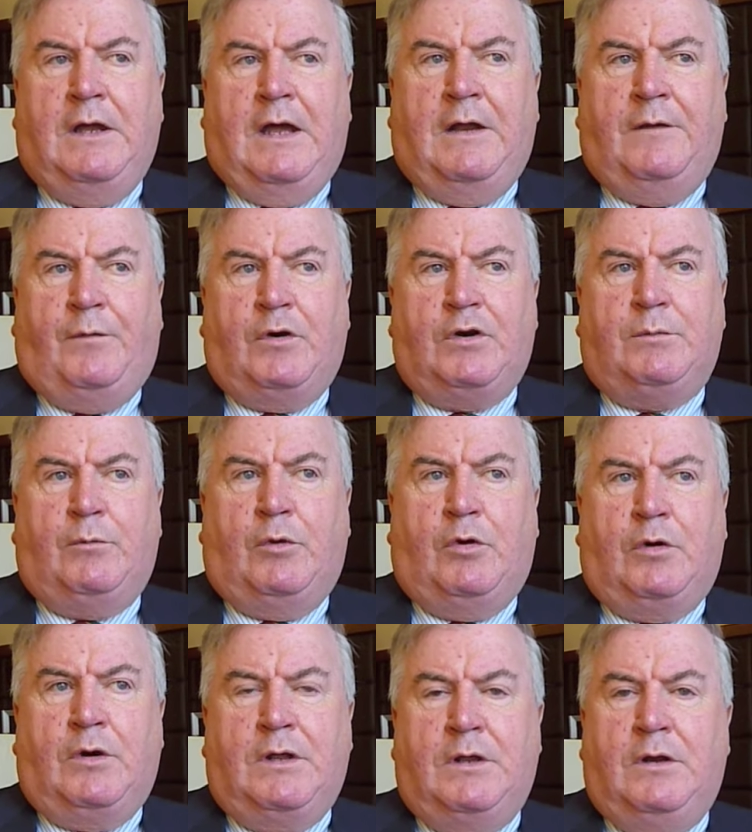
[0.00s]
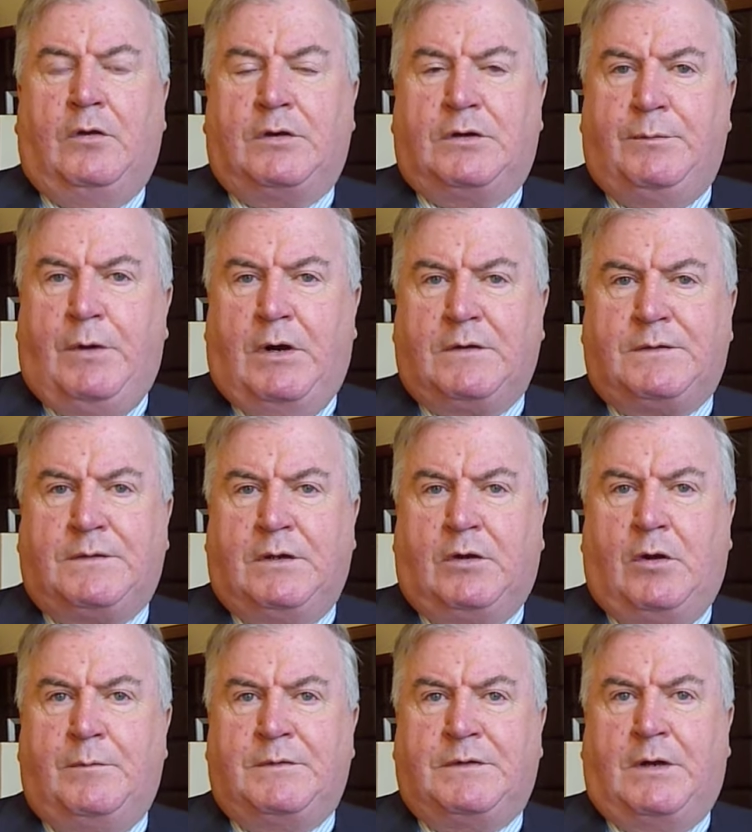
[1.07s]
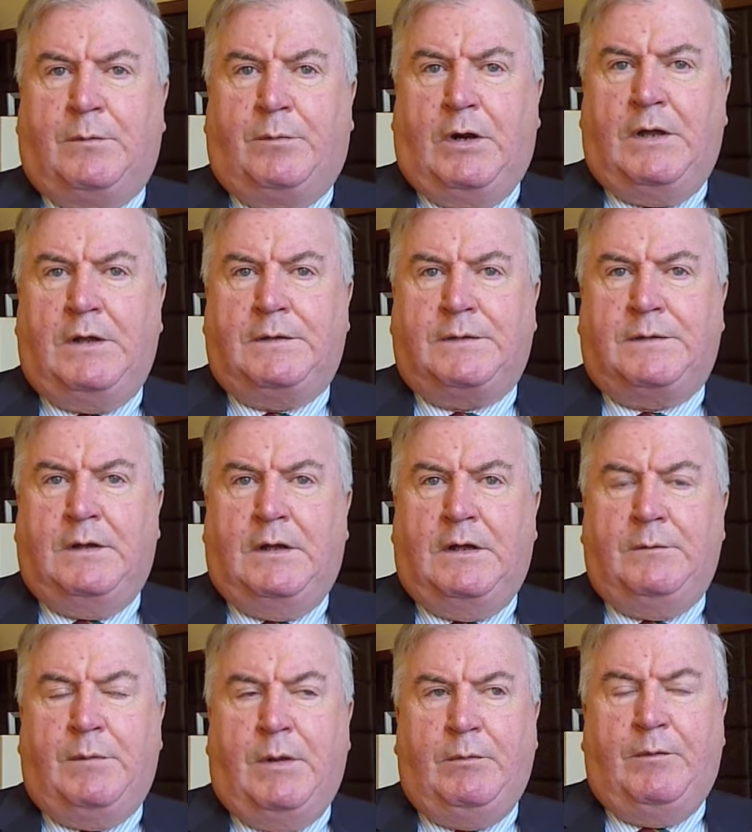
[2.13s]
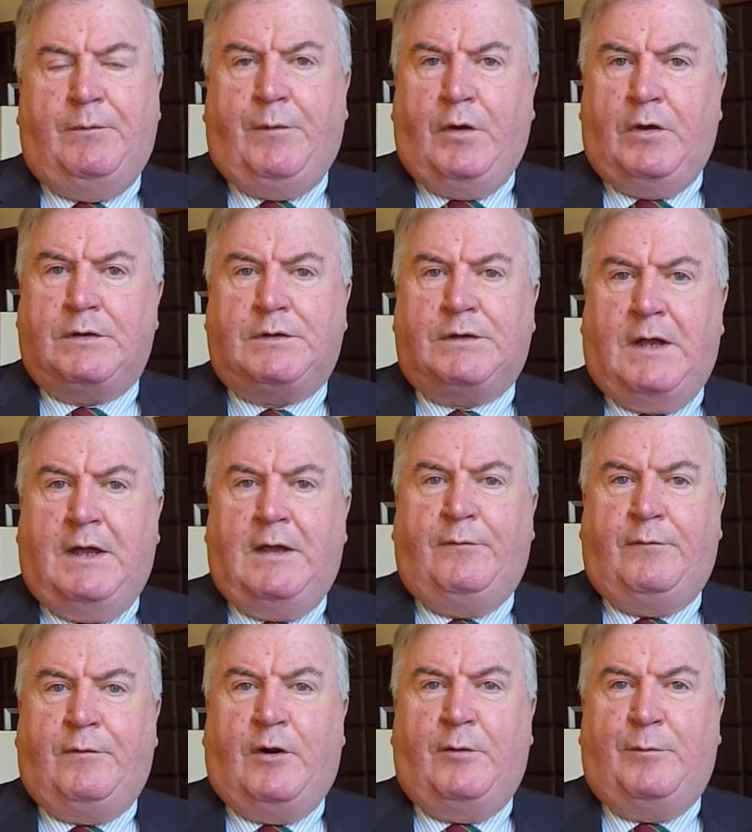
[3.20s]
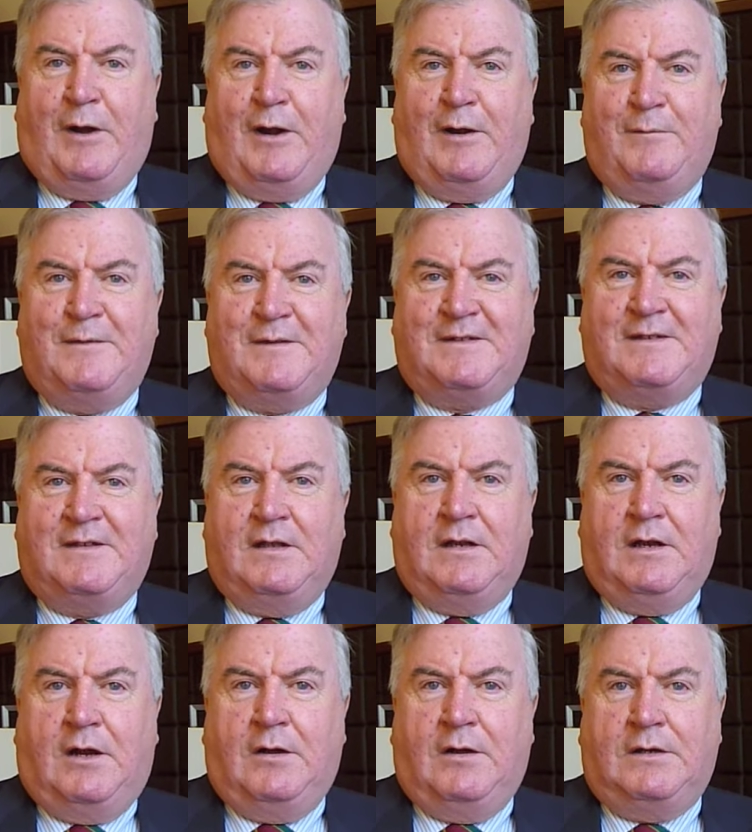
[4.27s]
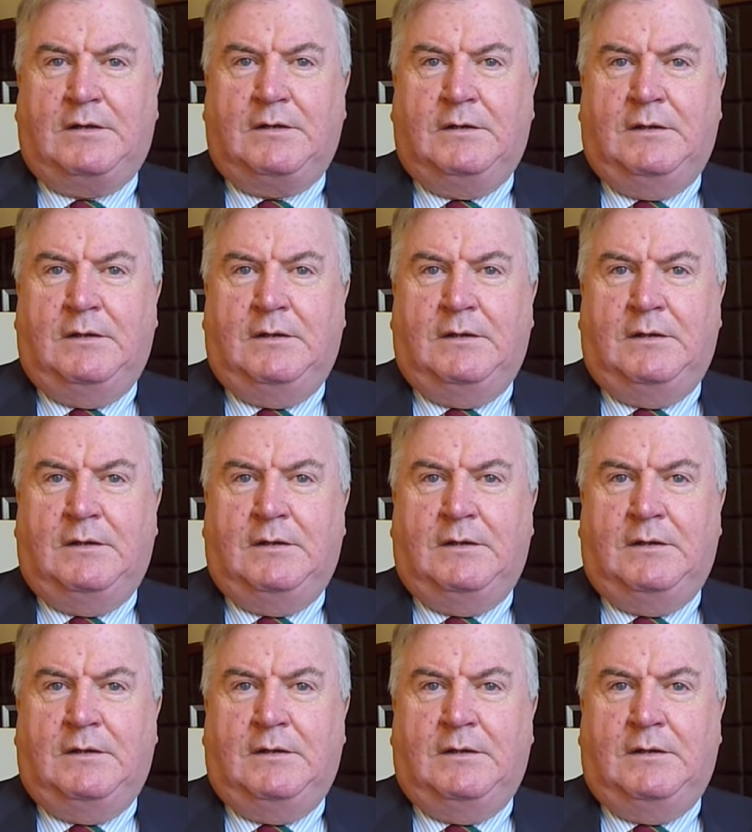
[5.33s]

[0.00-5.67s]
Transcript: And furthermore, you know, democracy comes at a price, and people fought to have our parliaments in Ireland,